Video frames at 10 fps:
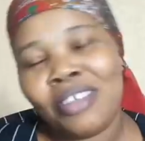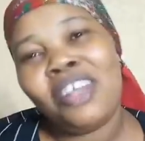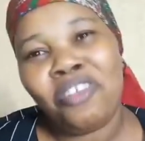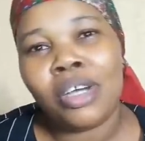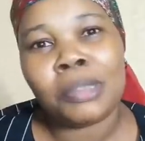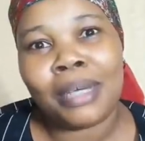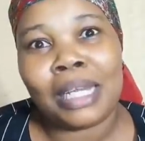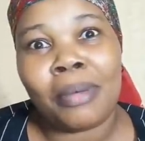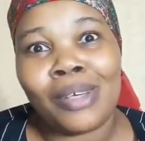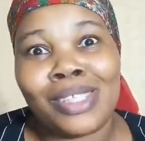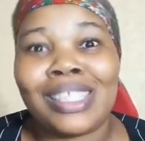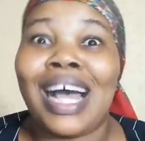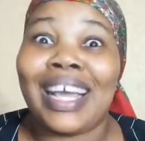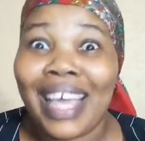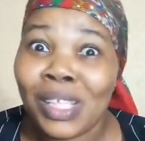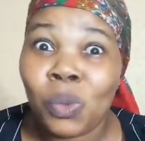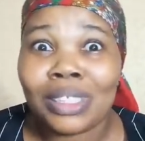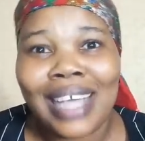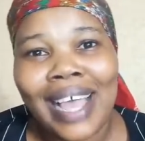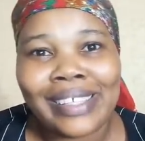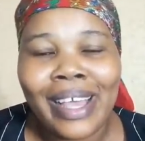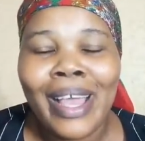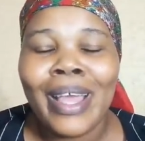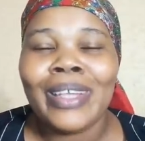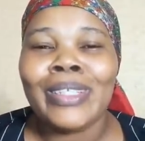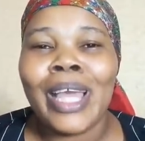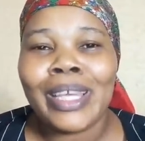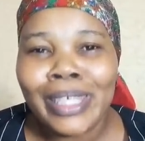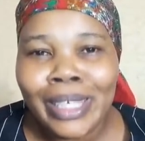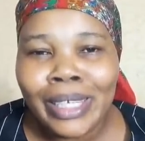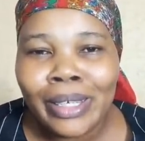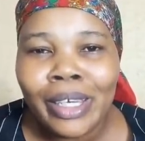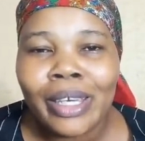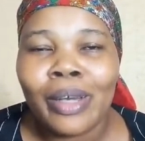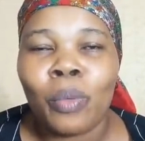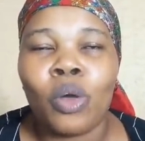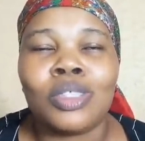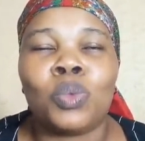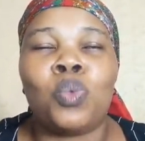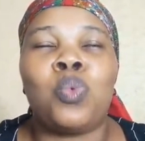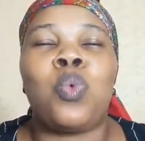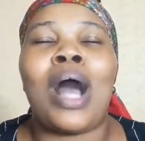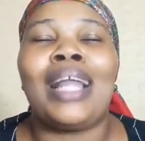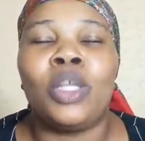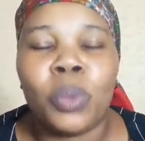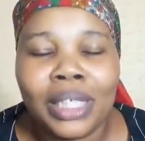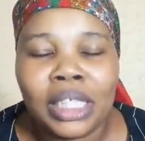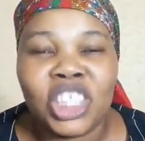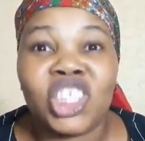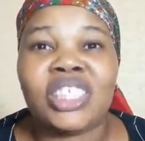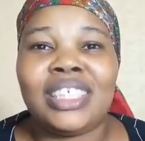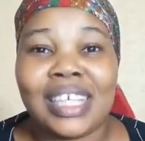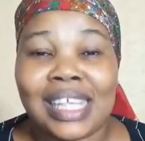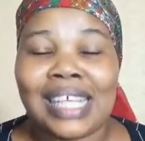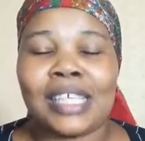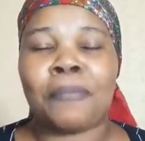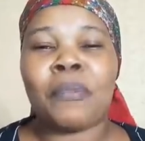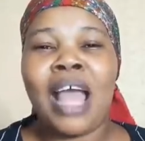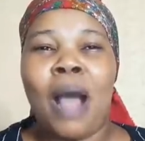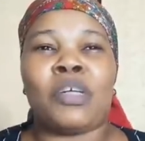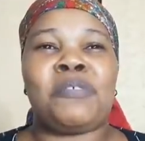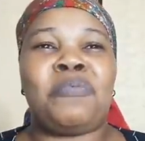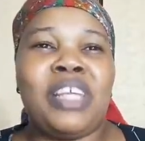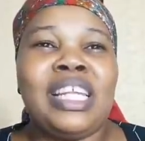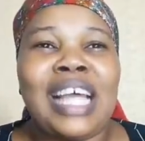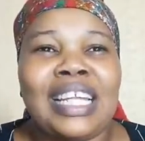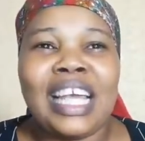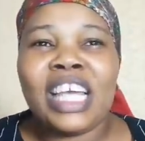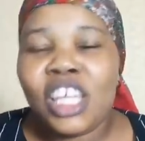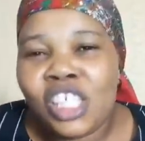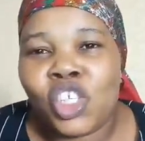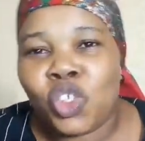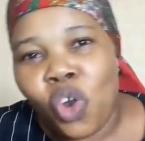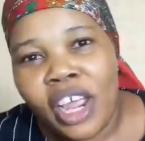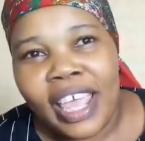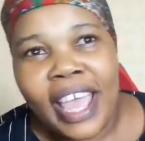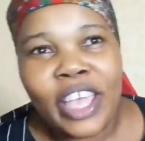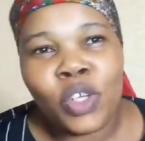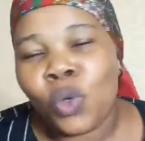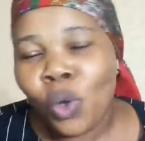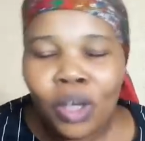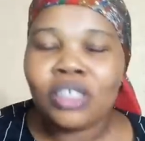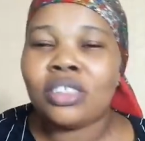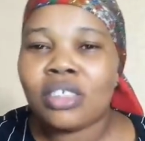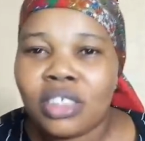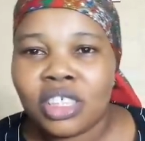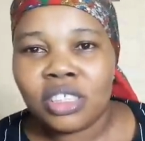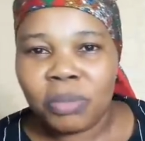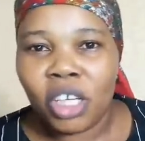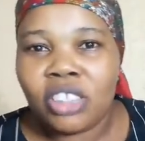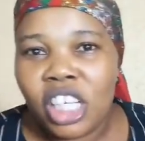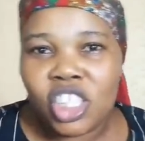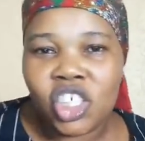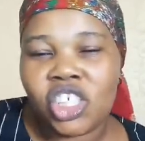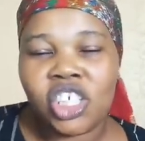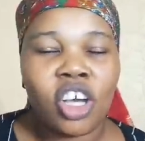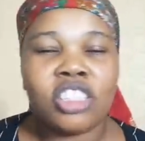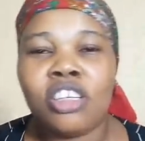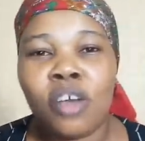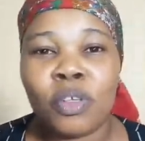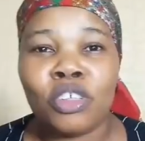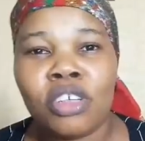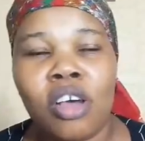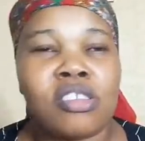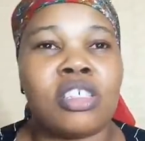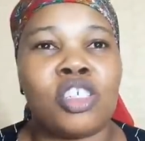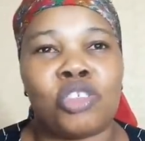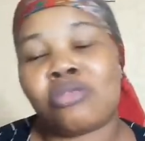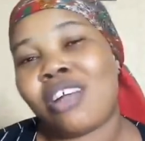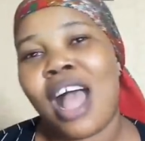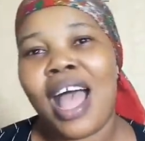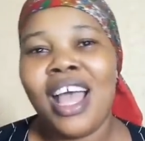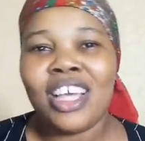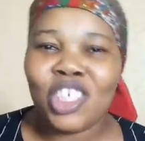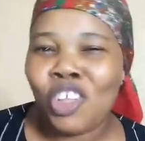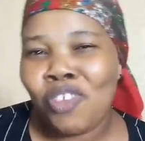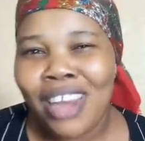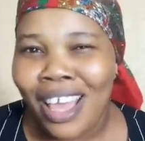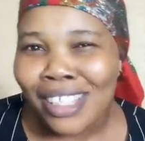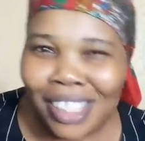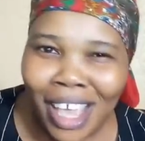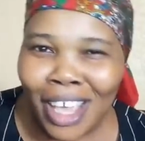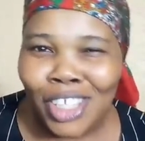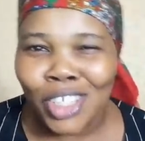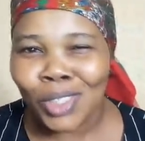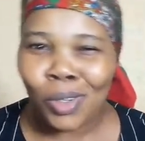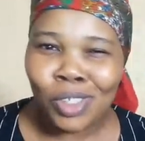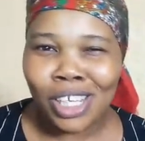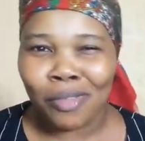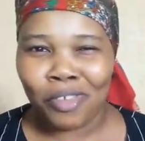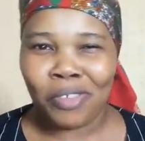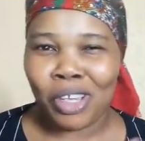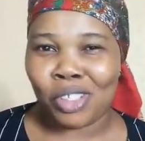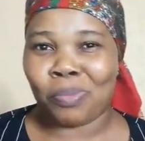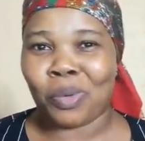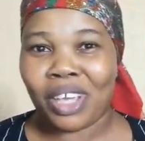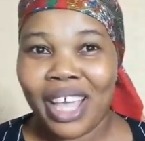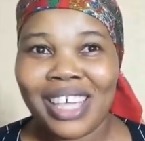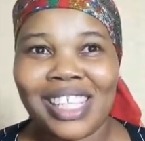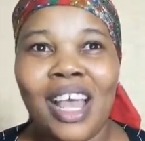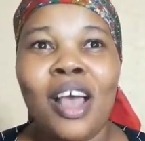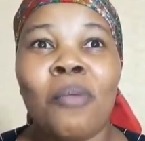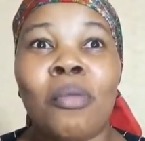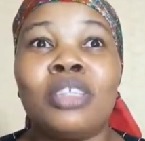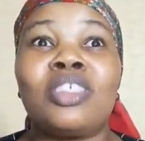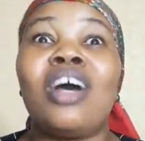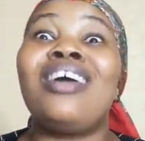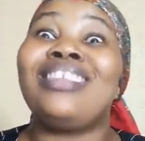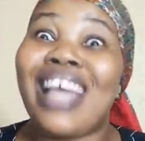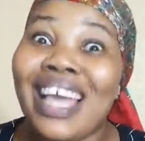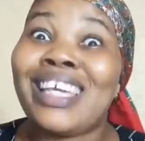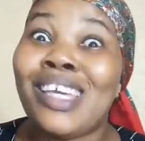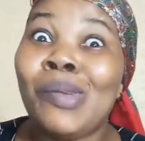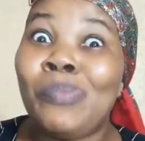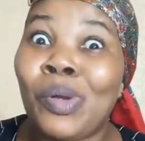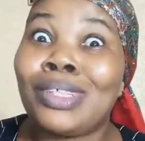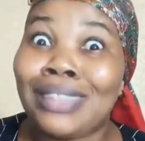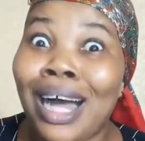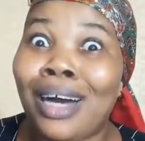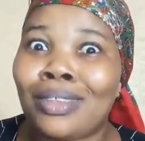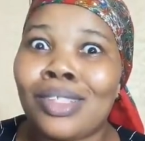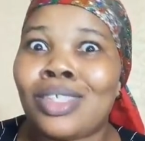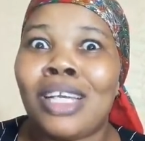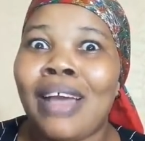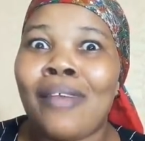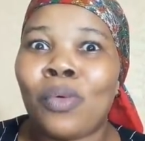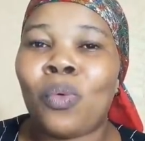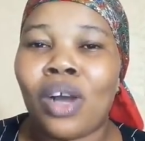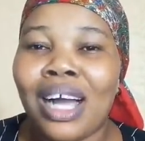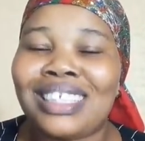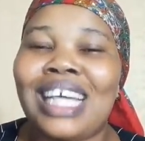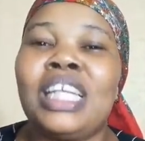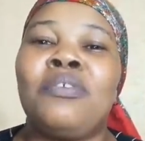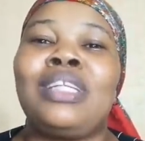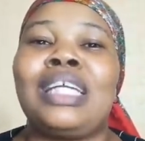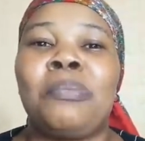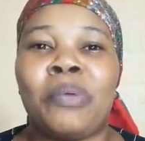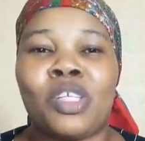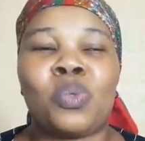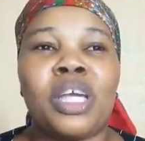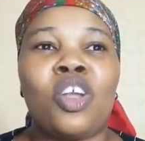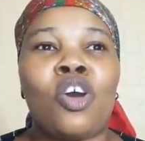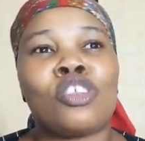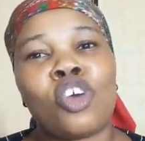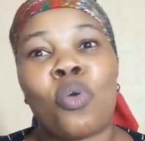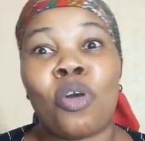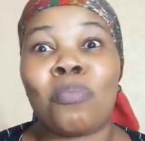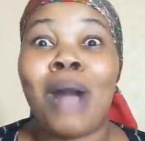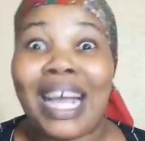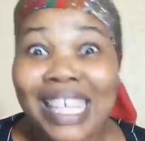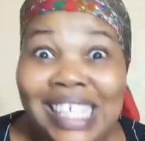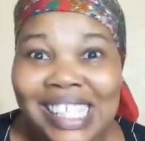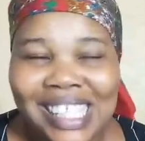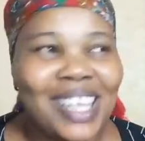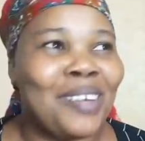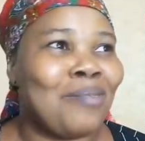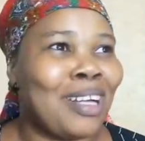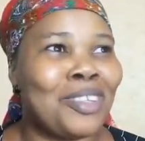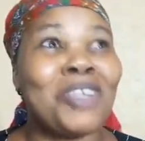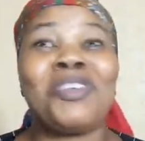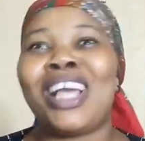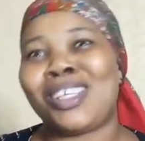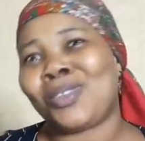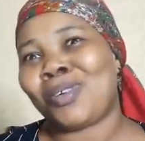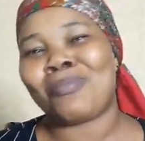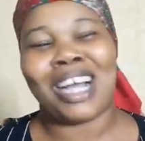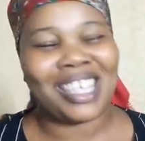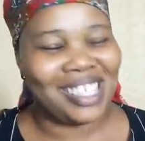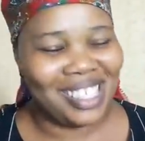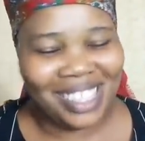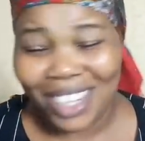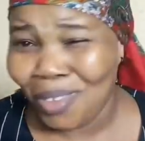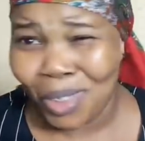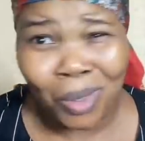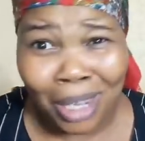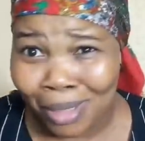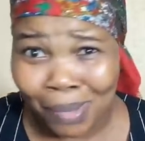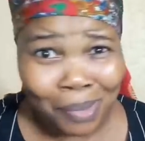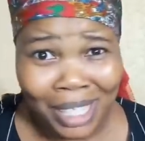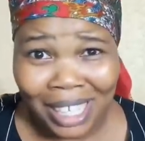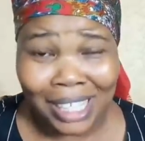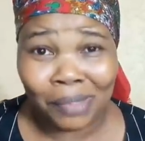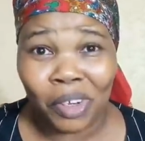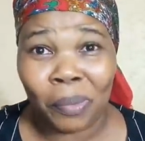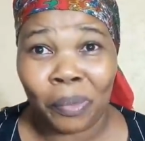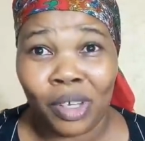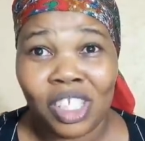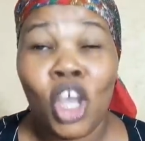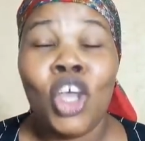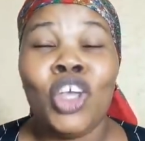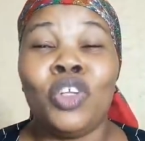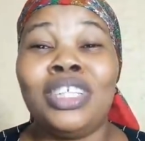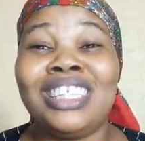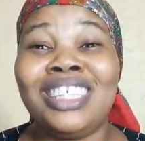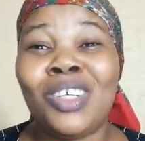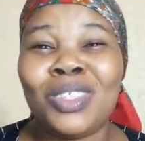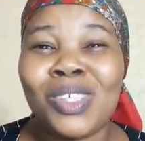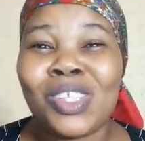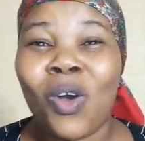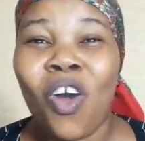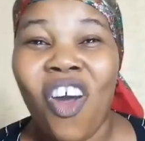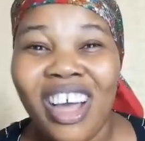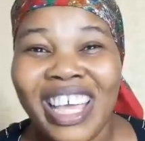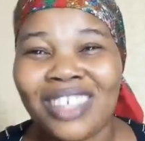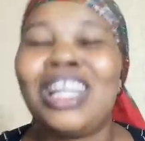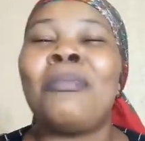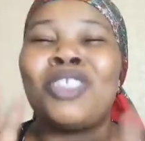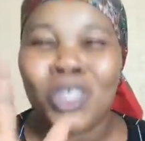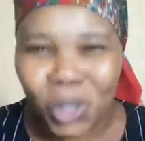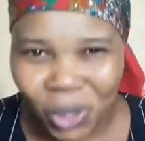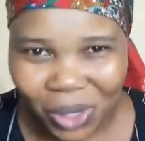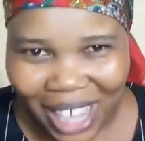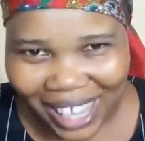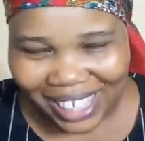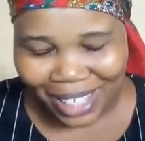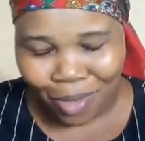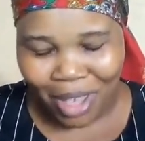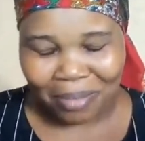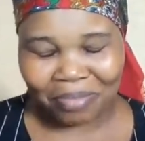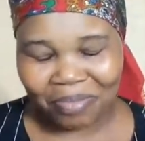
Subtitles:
really felt bad about it. And guess what, guys, Nengi was wallowing in tears. As in, I was feeling that Nengi is a strong girl, you know, she'd be your date, she all the love and all they show her, she feel like, say, she know they feel reciprocate. But Nengi broke down. Ozo never even work out. And even at the point when Ozo won back is, I don't know if you guys know what back is, I don't even know what I'm speaking at this very point, you know, they did all those hugging. Let me just show you guys anyway.